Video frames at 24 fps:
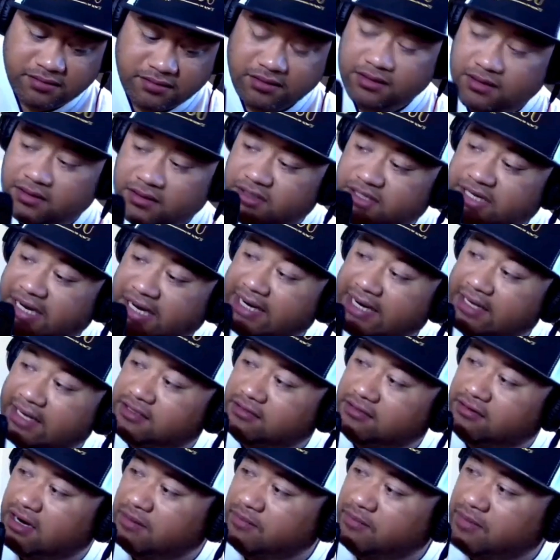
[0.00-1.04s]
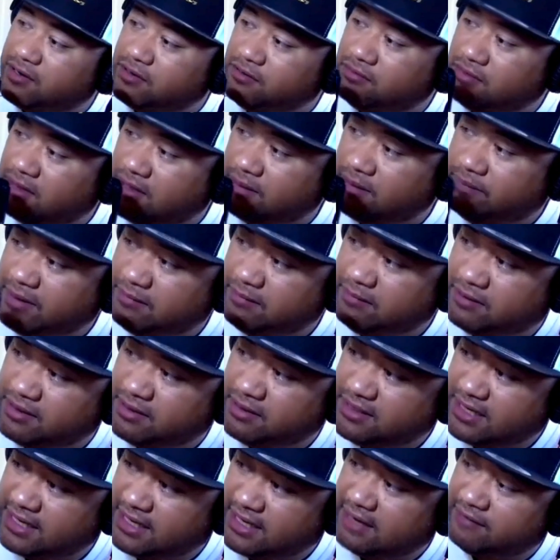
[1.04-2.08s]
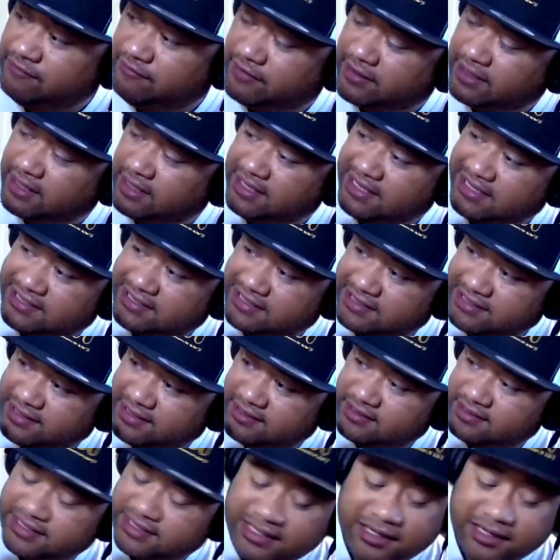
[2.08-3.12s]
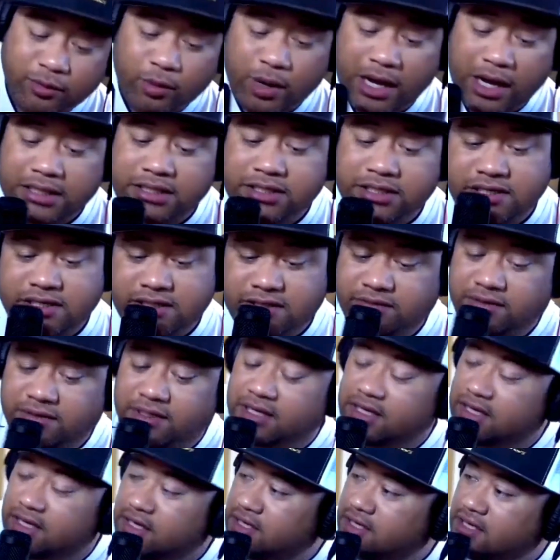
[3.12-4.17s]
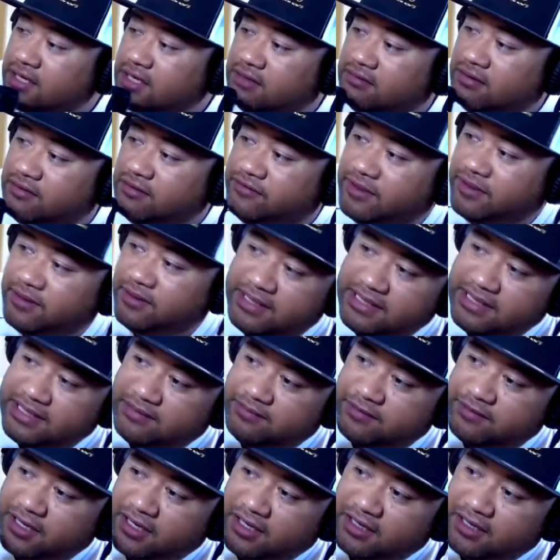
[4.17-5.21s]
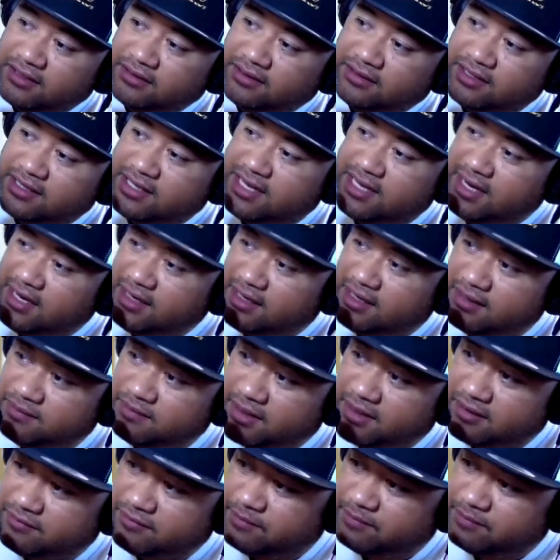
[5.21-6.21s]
Shout out to our Mangua people, and for the listeners and the watchers, we're from the kingdom of